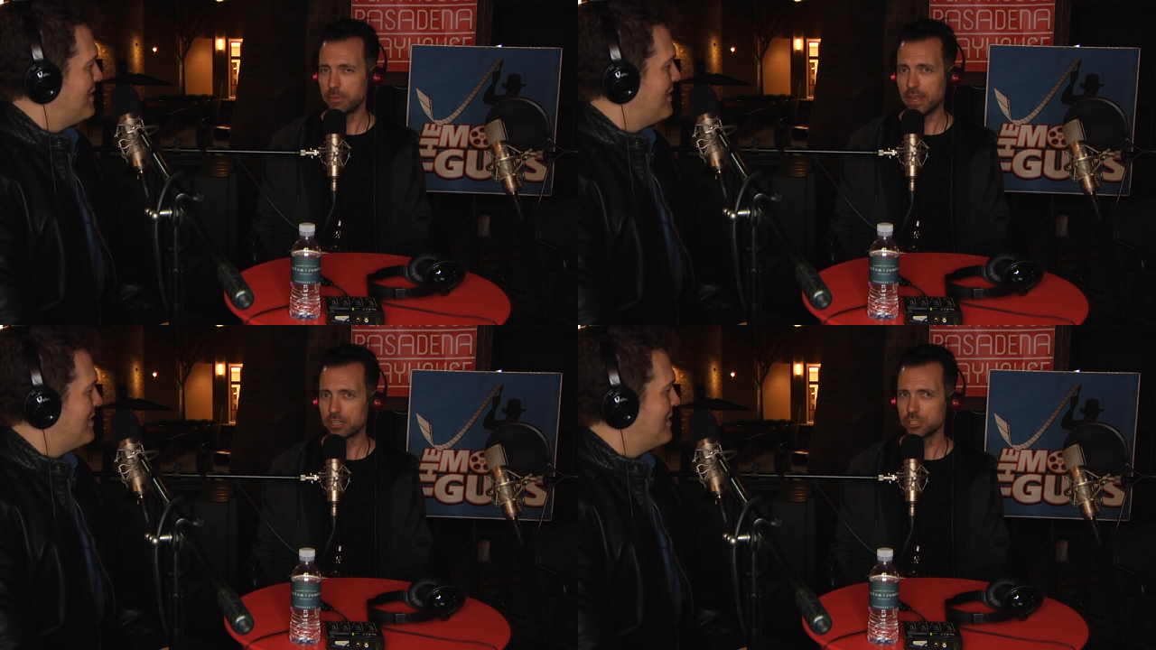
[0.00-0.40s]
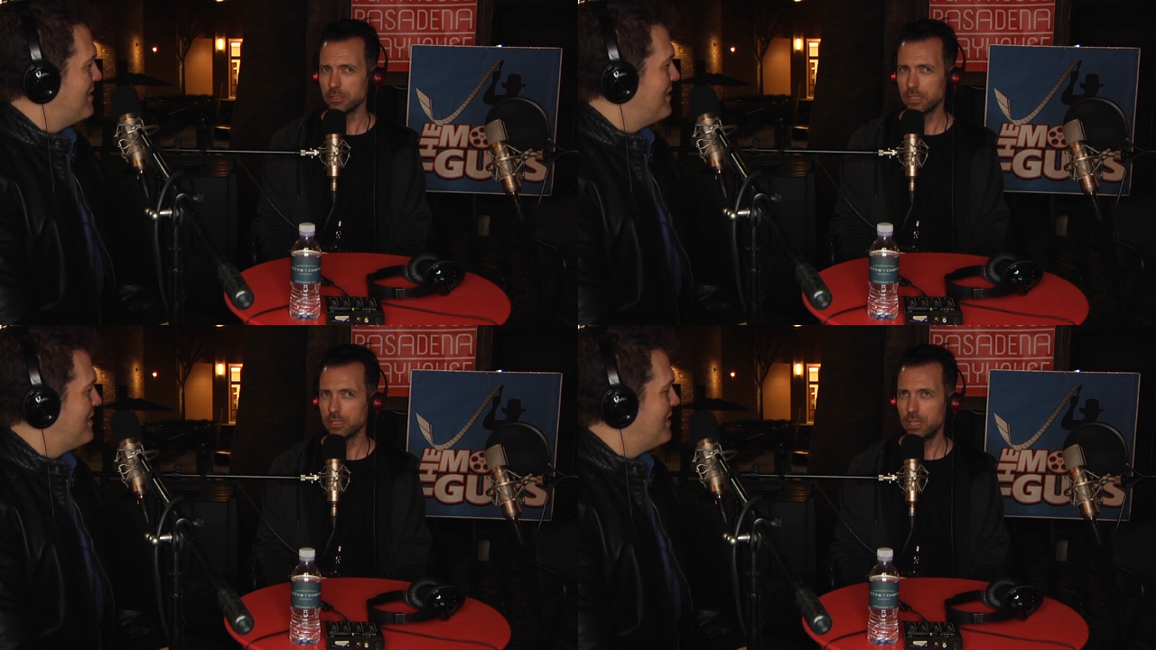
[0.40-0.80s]
Speaker 1: But
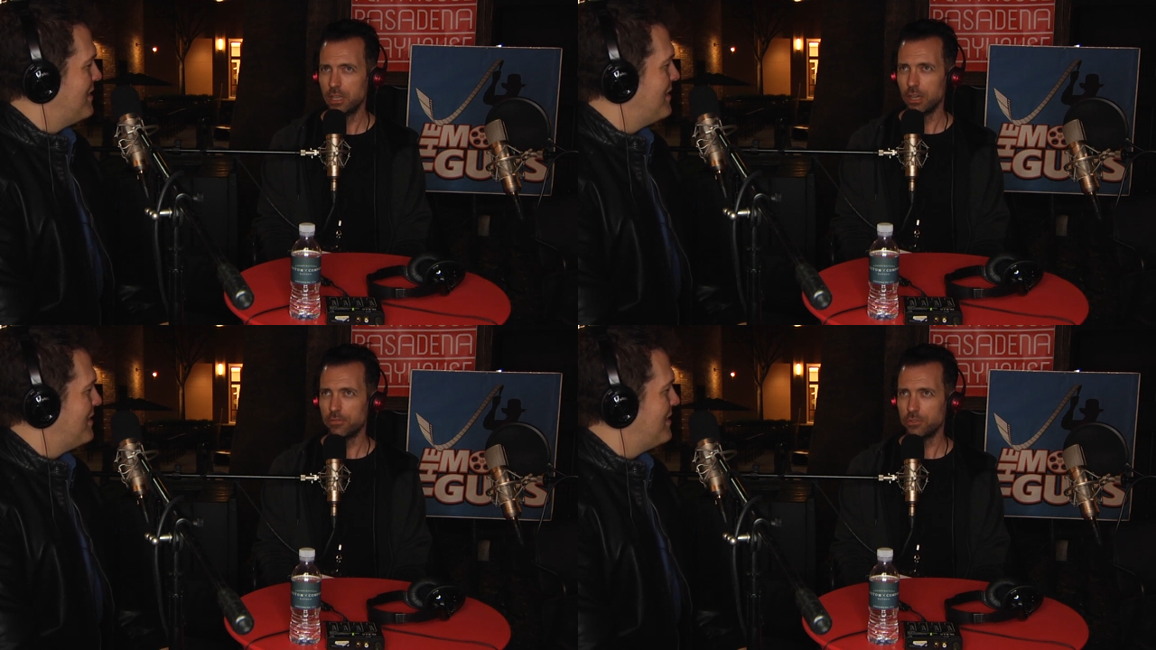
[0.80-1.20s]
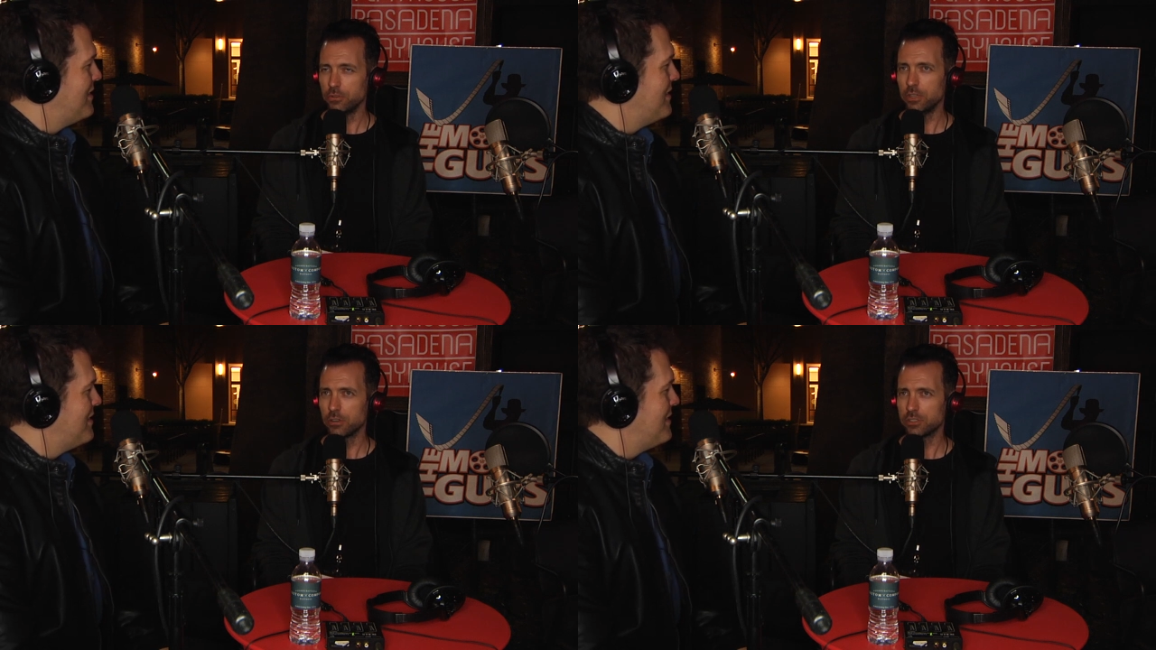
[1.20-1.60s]
actually, a few
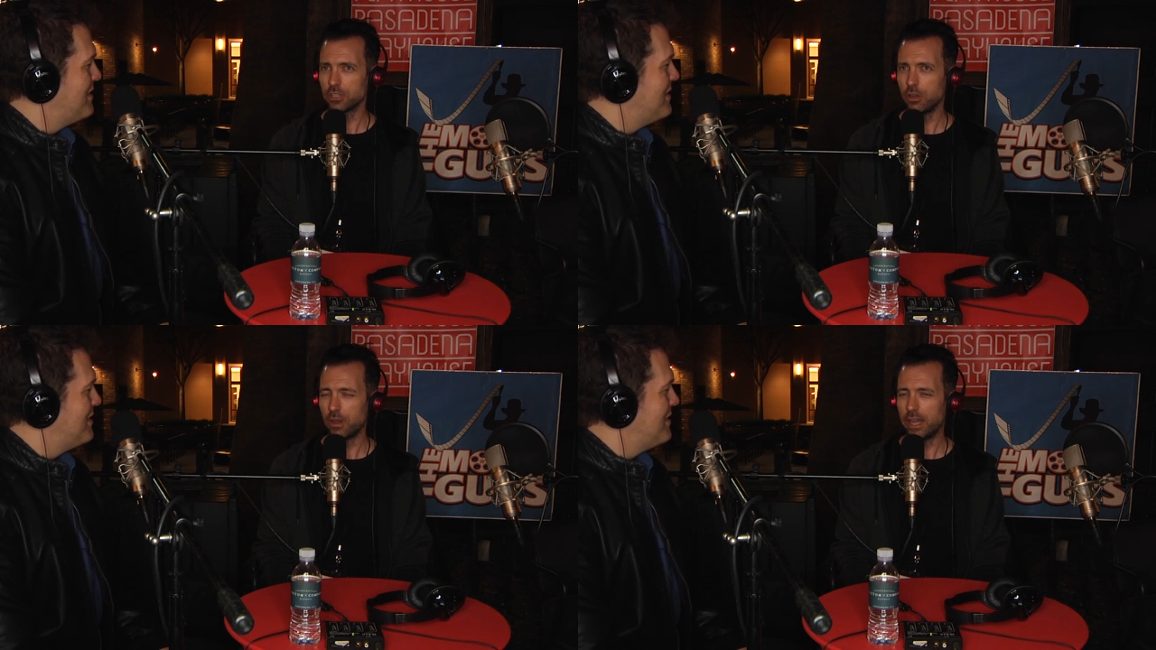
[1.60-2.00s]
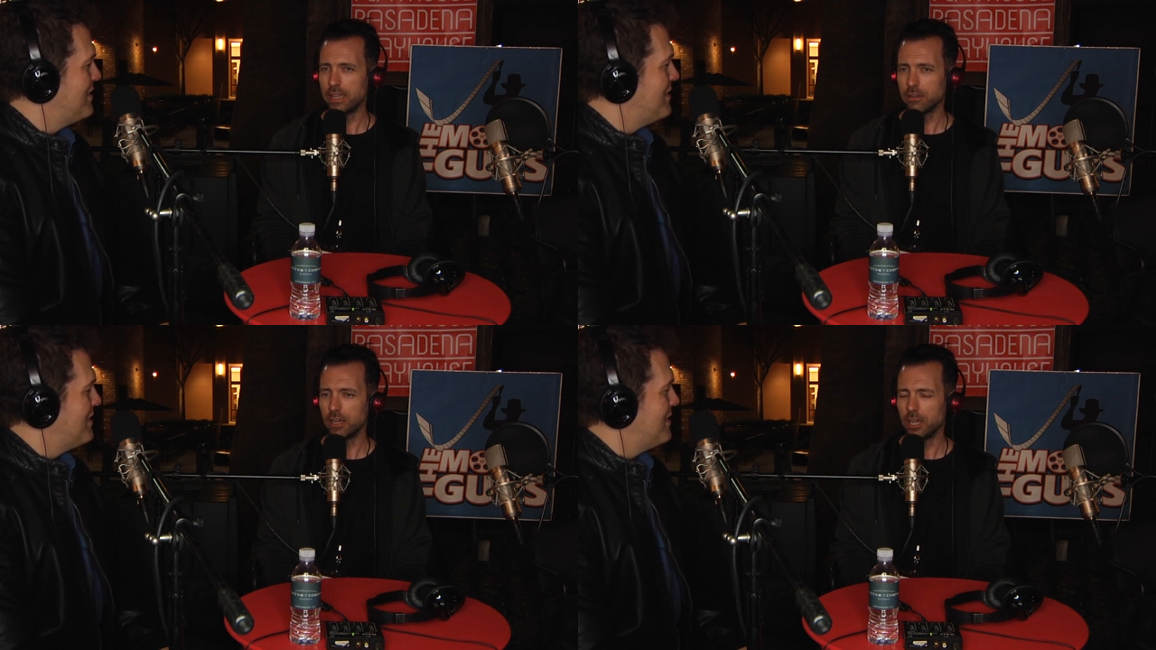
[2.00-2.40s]
years ago,
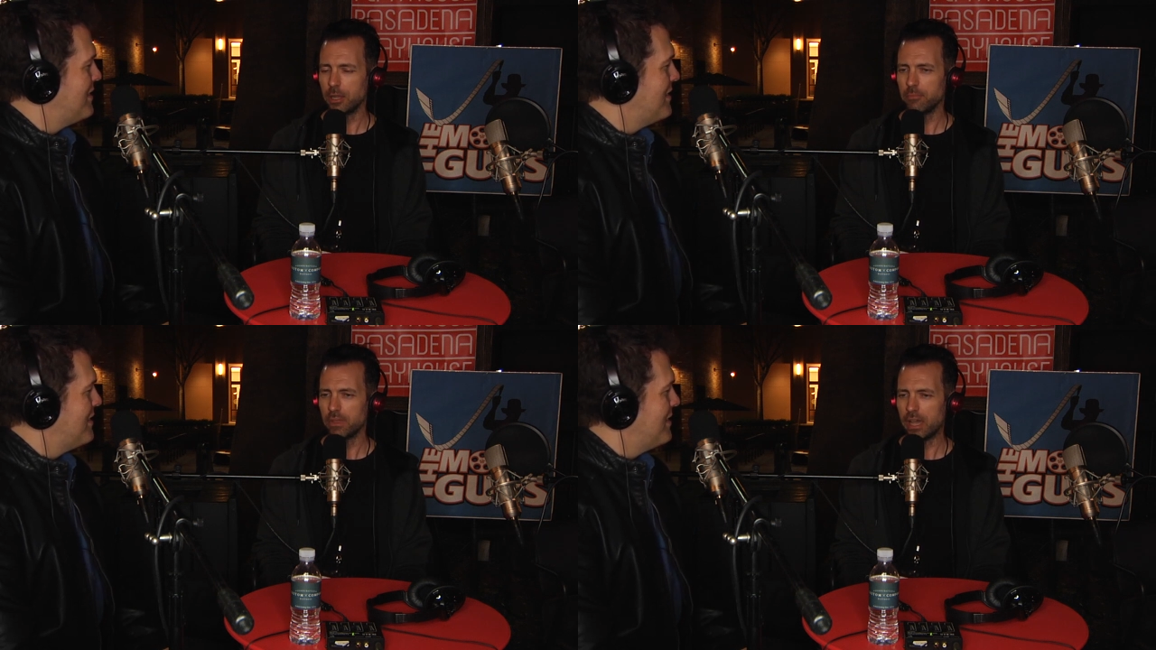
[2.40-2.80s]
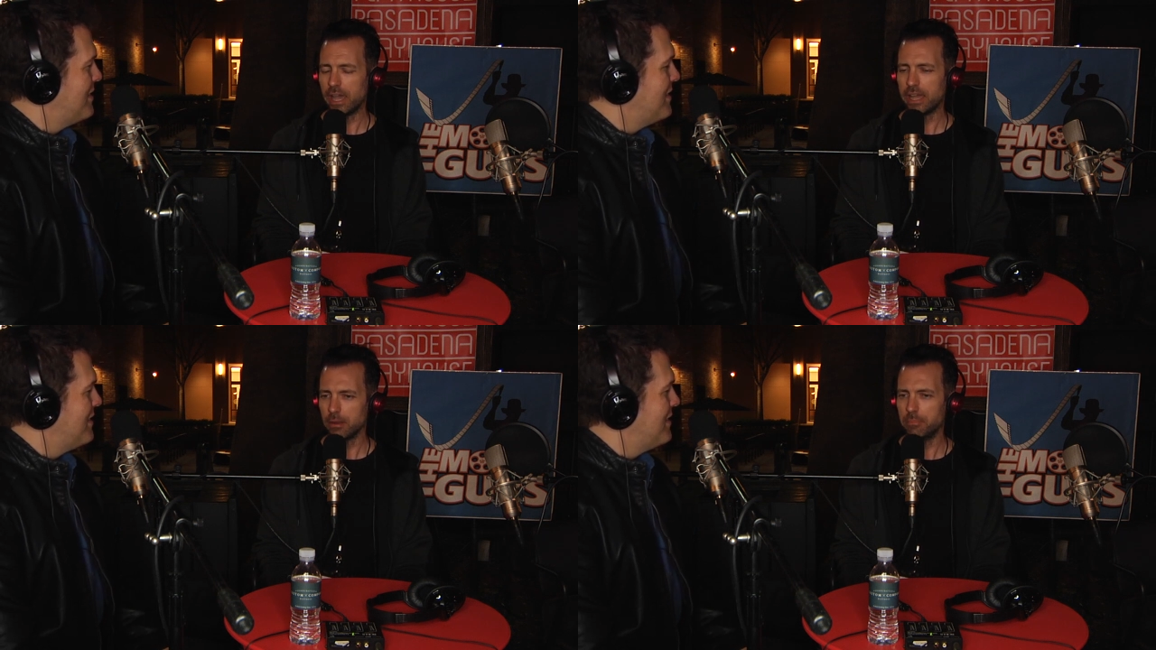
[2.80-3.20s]
I um,
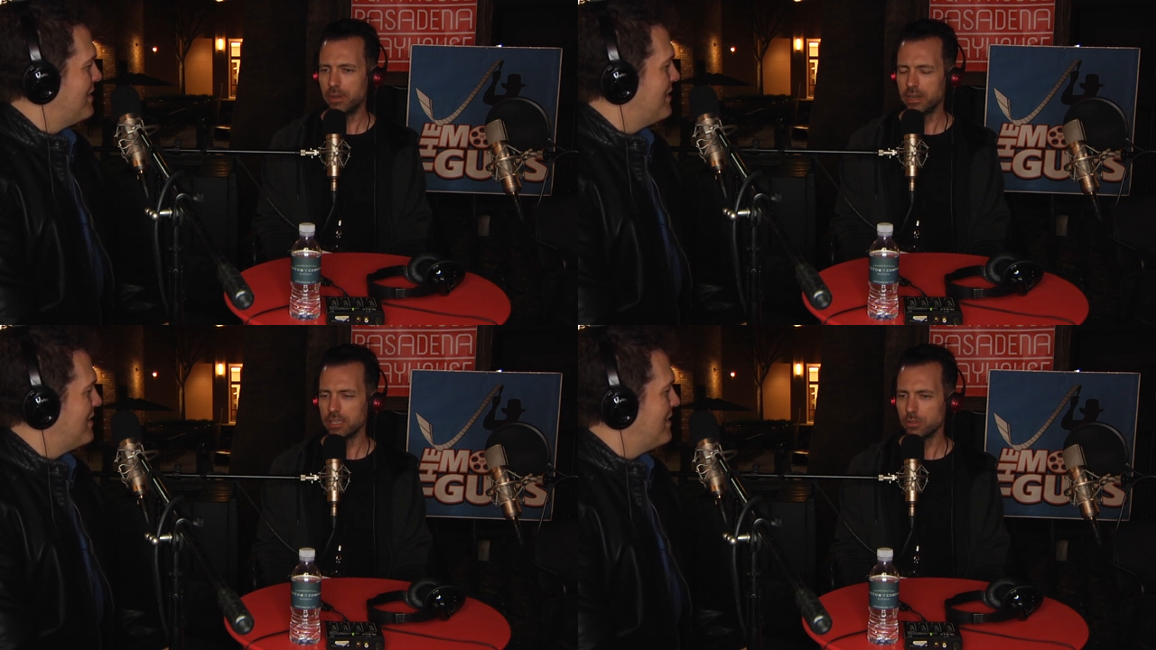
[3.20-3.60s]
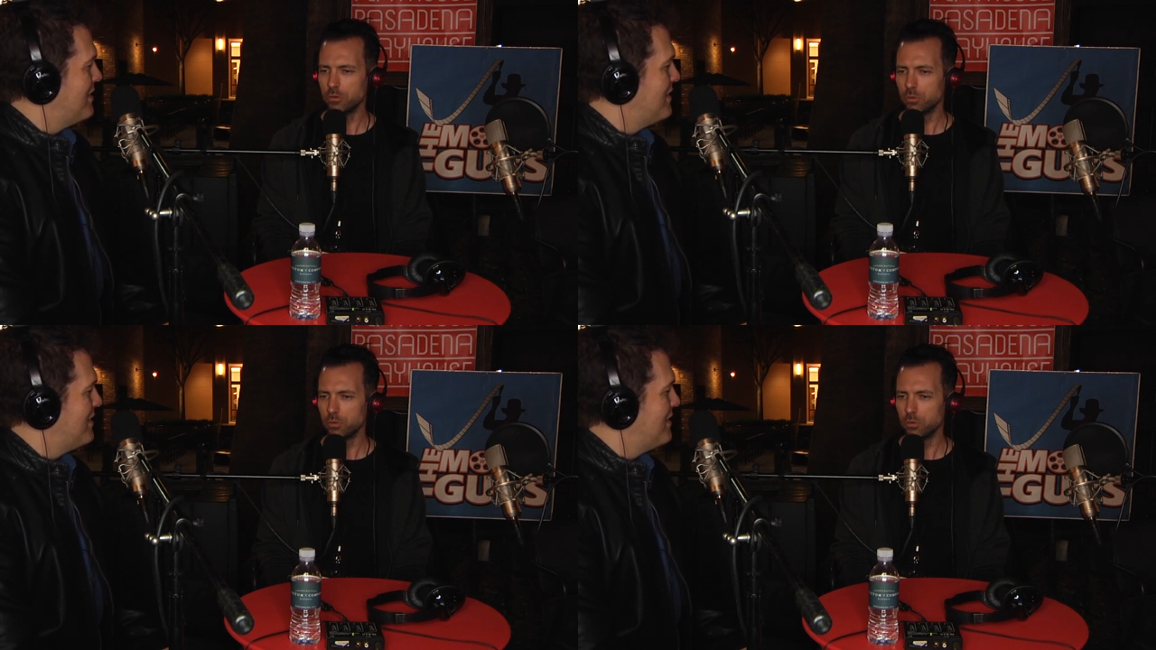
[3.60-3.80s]
I, had a buddy who